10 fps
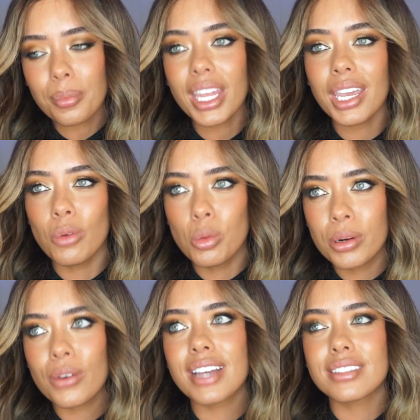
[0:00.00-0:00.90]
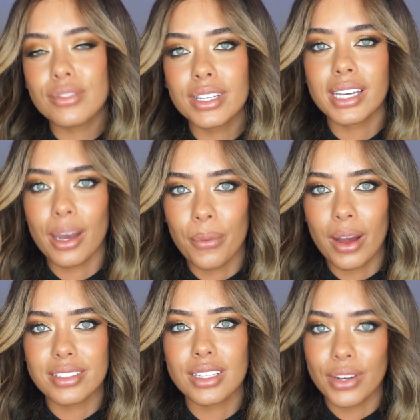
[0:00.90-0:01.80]
It will progressively get
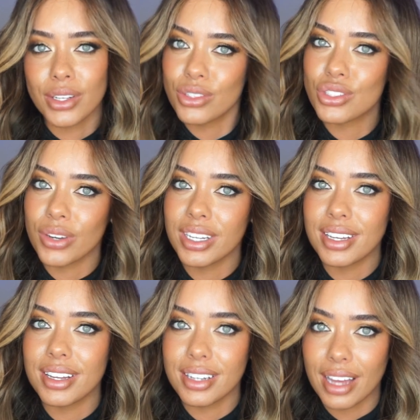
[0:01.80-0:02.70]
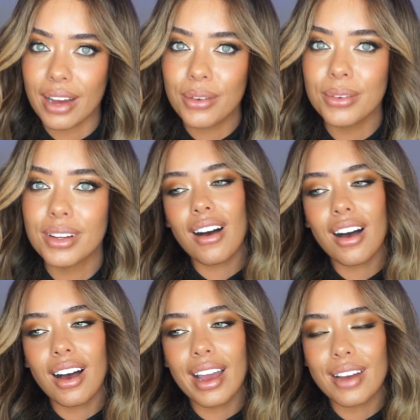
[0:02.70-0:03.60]
worse if I don't treat it now.
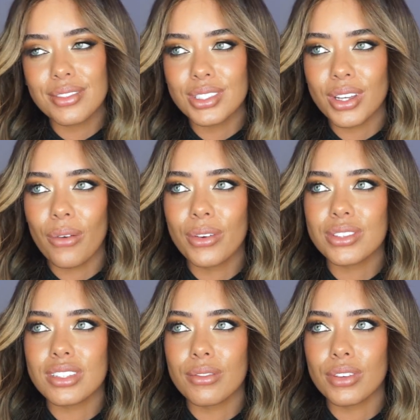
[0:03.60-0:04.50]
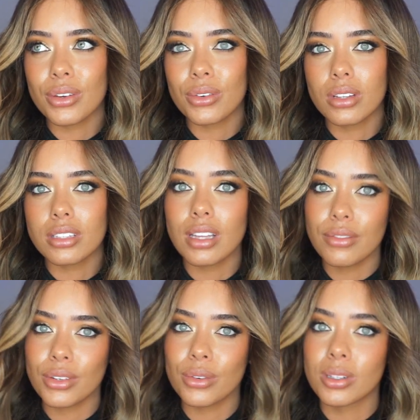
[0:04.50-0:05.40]
I have to go on something called an
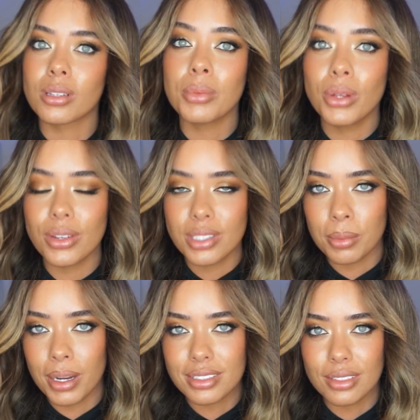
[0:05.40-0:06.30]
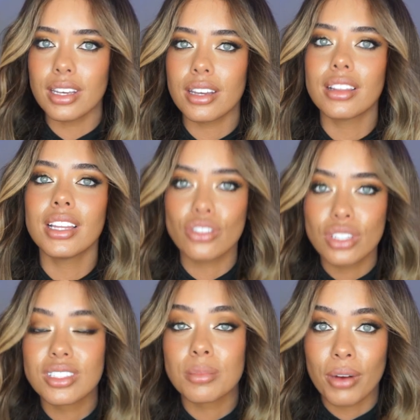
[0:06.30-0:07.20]
immunosuppressant. It literally
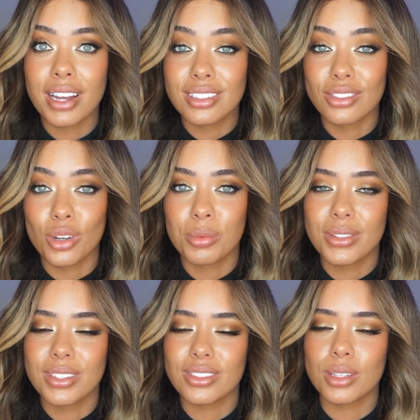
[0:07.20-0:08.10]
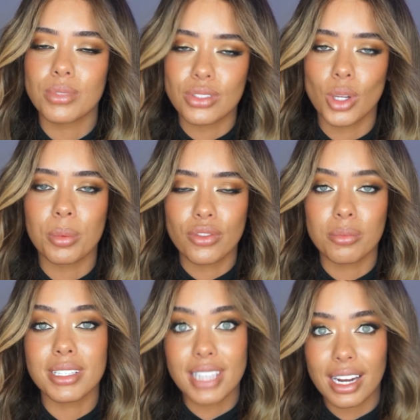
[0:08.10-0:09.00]
suppresses your immune system to stop it from
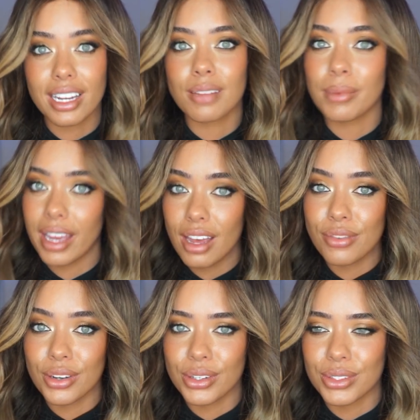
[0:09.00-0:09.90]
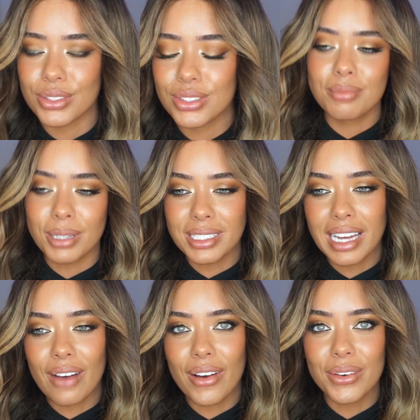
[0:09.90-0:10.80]
attacking my hair follicles. But
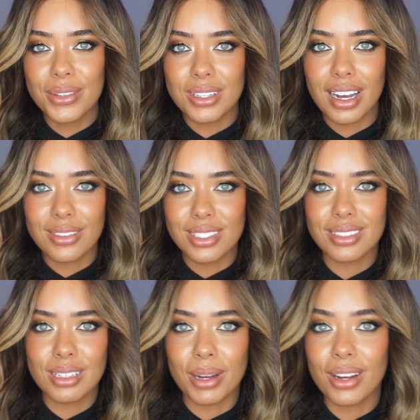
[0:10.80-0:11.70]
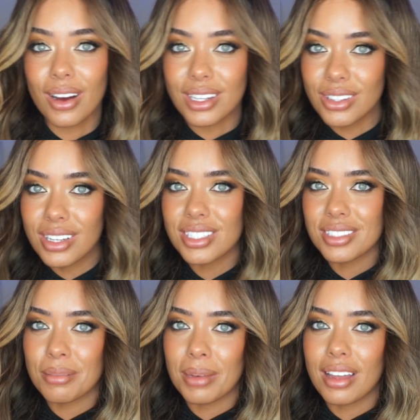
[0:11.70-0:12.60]
now I also have to see my
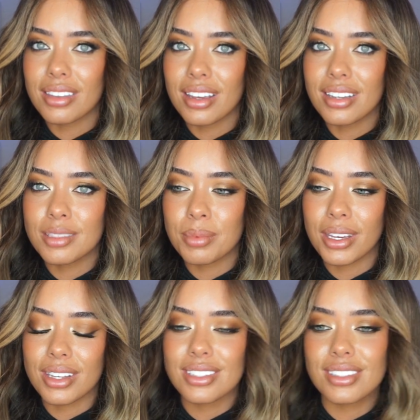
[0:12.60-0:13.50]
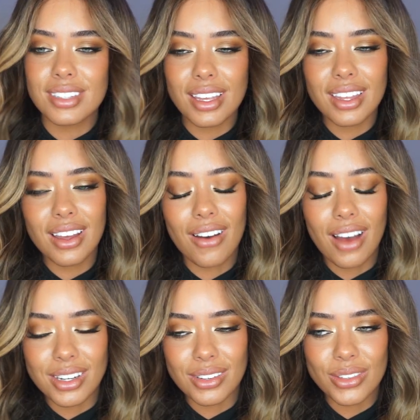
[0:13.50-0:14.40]
cardiologist about this, because
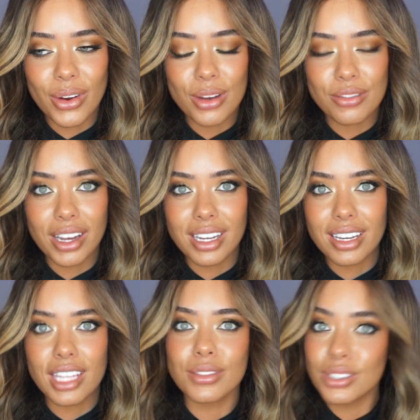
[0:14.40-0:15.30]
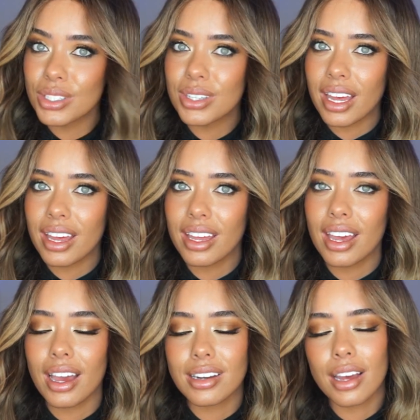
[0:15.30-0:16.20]
I don't know if I can even do that,
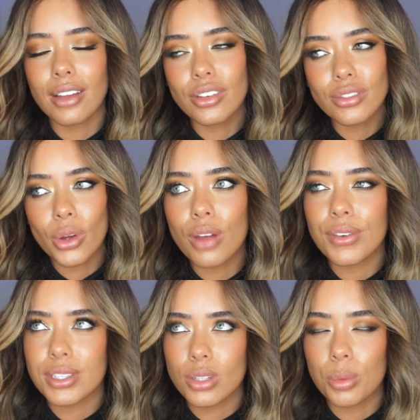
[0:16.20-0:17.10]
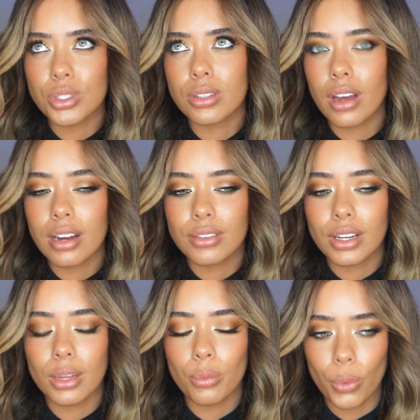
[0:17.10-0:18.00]
and I don't know it's an option that I
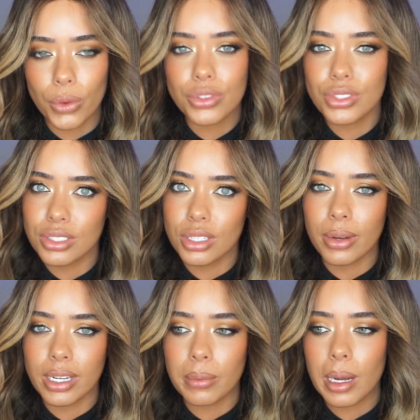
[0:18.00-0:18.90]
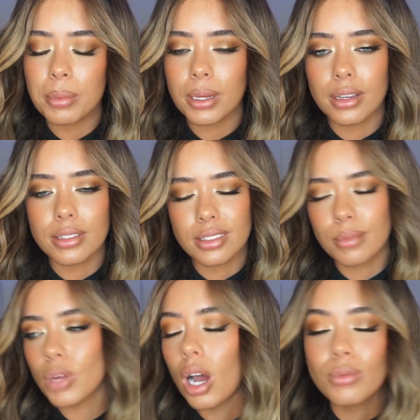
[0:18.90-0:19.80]
really want to do anyway, because I
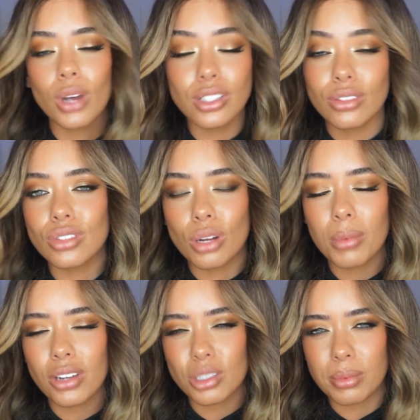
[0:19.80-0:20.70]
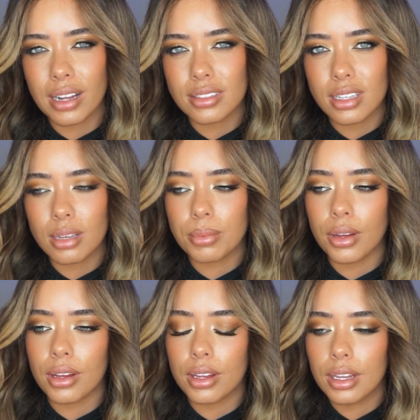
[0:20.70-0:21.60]
don't know much about it,
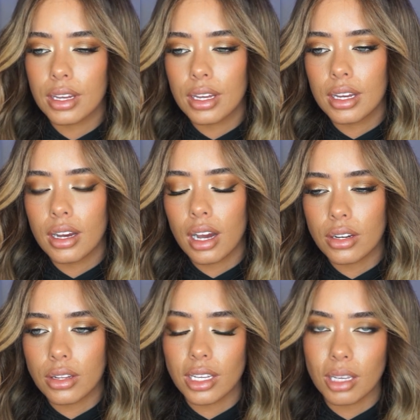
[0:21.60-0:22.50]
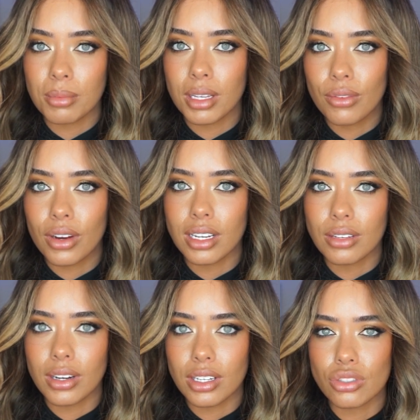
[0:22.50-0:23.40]
but I know they can be
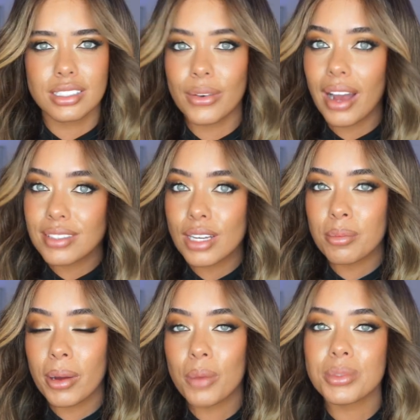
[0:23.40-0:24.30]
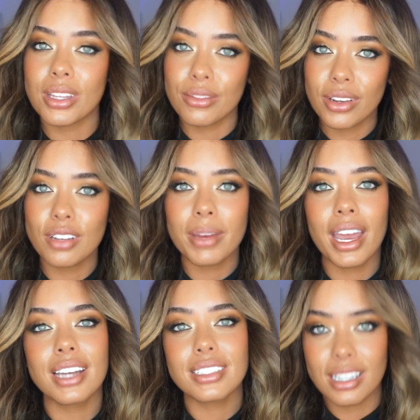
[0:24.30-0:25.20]
really strong. So I have to have a biopsy at the front of my
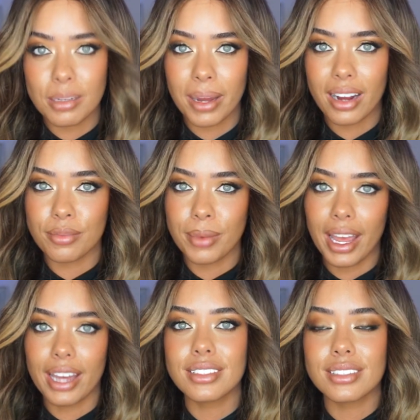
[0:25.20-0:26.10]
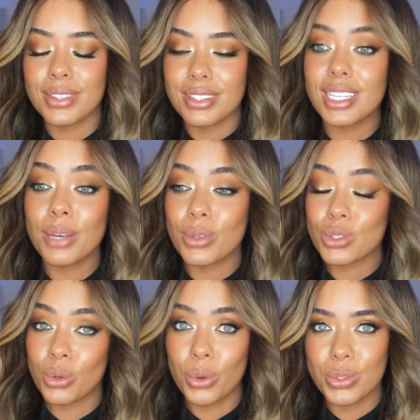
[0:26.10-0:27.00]
head and at the back of my head to see what's
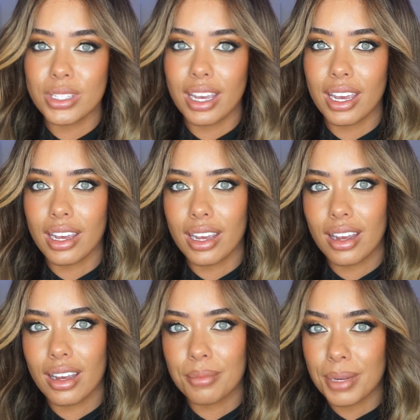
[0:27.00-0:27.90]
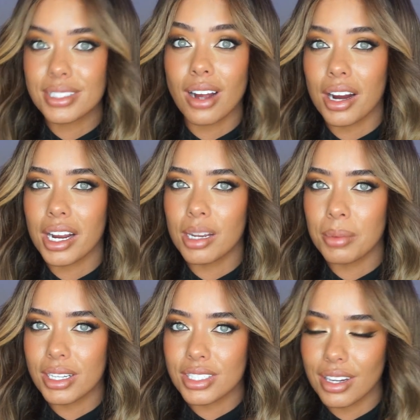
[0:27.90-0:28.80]
causing my scarring
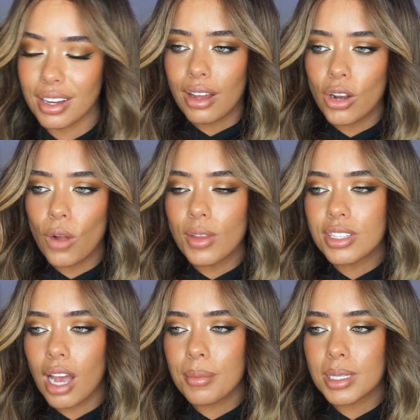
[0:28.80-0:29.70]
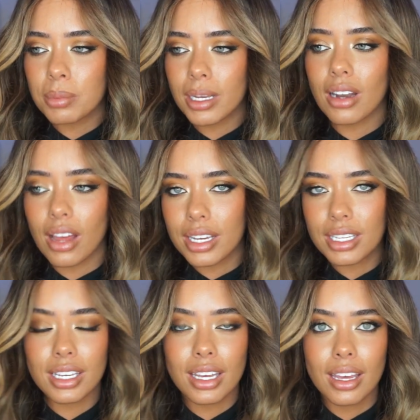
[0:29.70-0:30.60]
alopecia. A lot of the time it's been like,